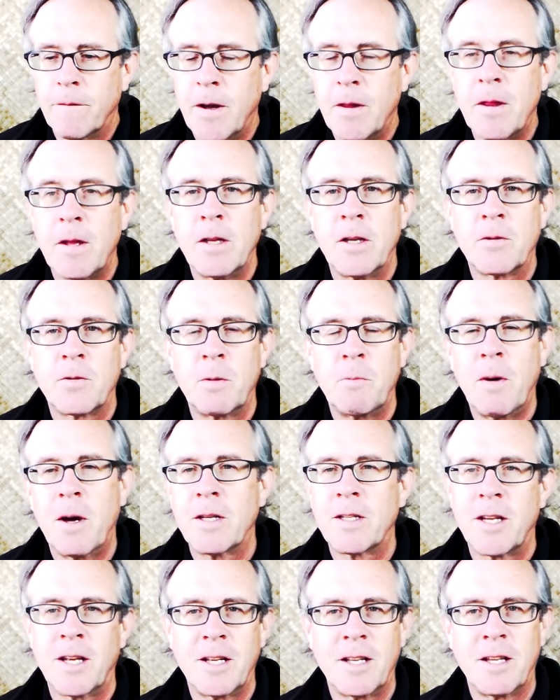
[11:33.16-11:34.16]
And they just
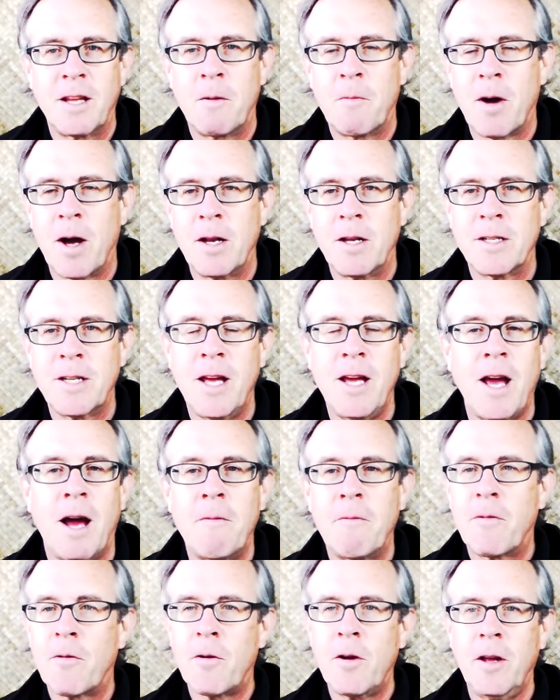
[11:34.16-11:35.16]
remind, say, they remind us, hey,
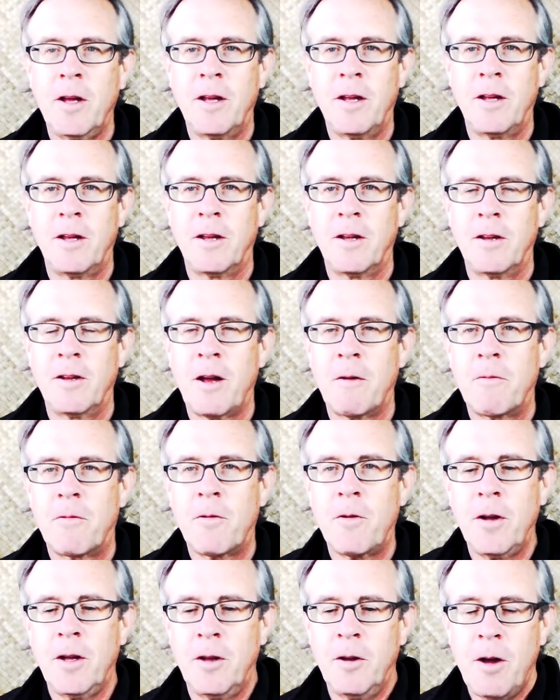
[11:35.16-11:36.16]
I'm free. I'm
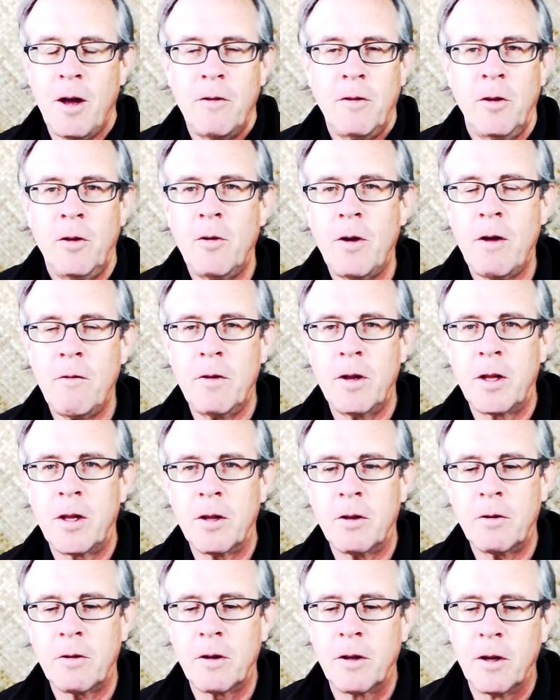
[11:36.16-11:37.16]
free. You, got, you don't have any
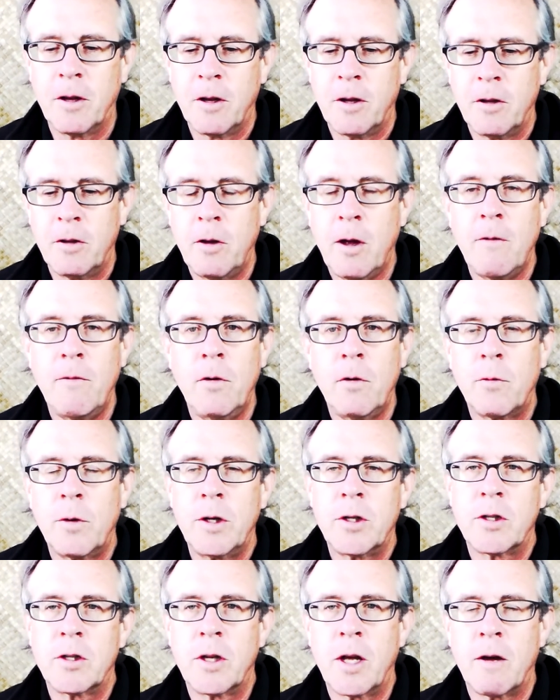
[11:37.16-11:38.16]
guilt. You have no
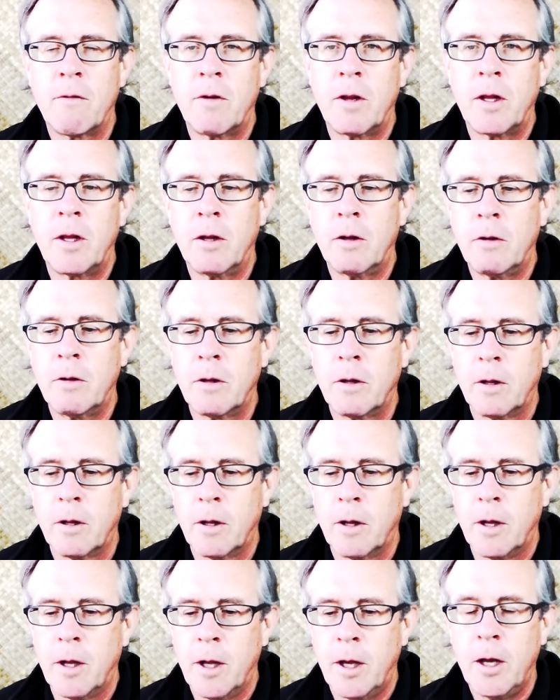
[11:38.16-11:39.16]
reason to have any guilt.
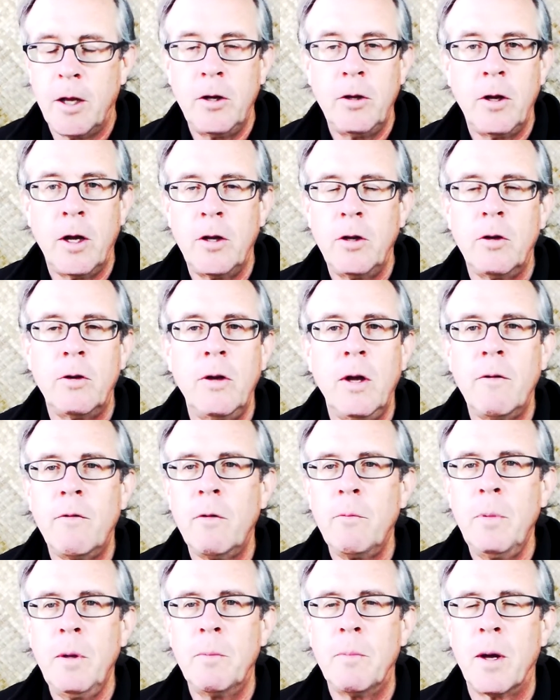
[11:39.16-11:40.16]
And, you, and you'll
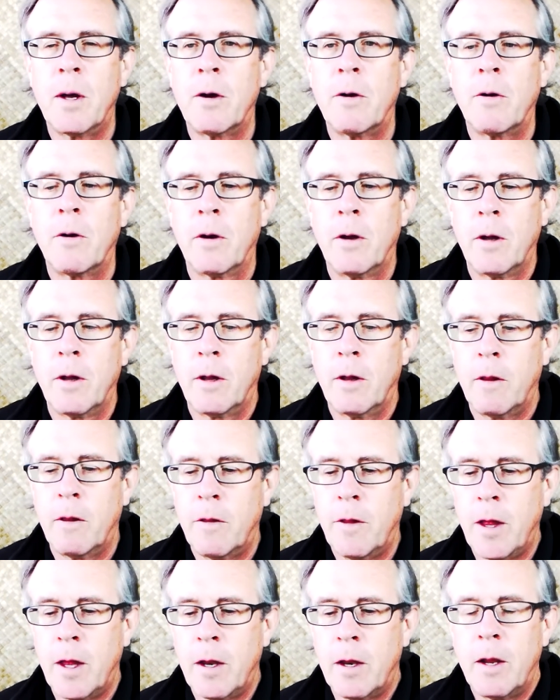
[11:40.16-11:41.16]
never be better
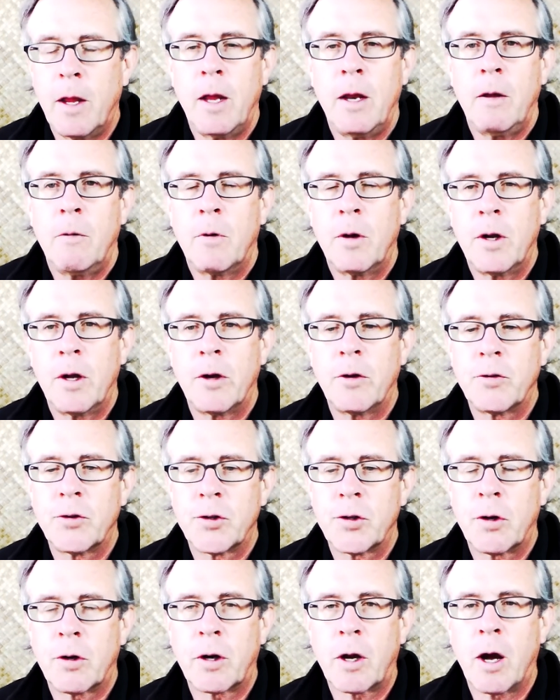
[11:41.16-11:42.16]
than anyone
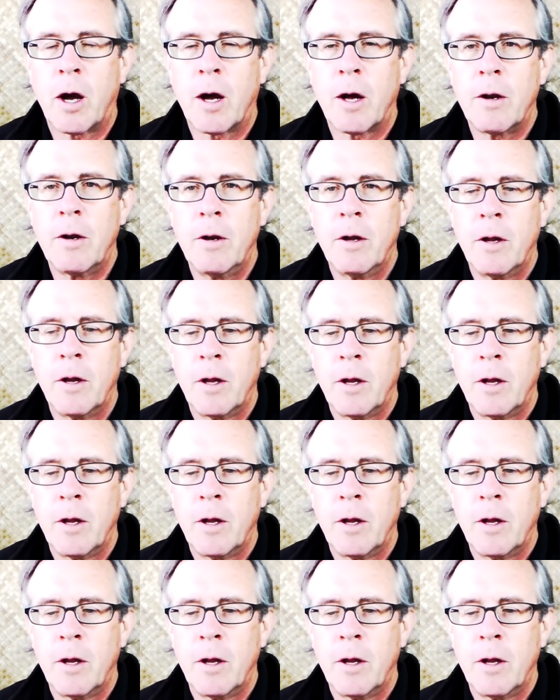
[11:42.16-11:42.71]
else or God.